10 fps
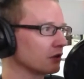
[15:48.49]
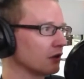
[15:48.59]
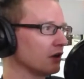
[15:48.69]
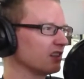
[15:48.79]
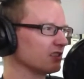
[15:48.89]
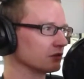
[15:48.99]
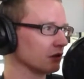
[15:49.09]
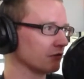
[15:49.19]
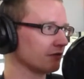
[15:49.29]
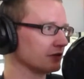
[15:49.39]
I'm going to start
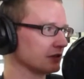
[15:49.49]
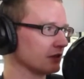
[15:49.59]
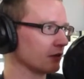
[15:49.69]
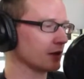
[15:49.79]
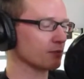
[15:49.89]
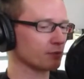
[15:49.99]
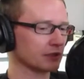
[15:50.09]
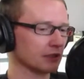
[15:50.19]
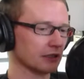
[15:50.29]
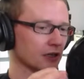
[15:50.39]
referencing our hip hop
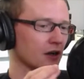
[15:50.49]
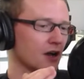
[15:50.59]
again here.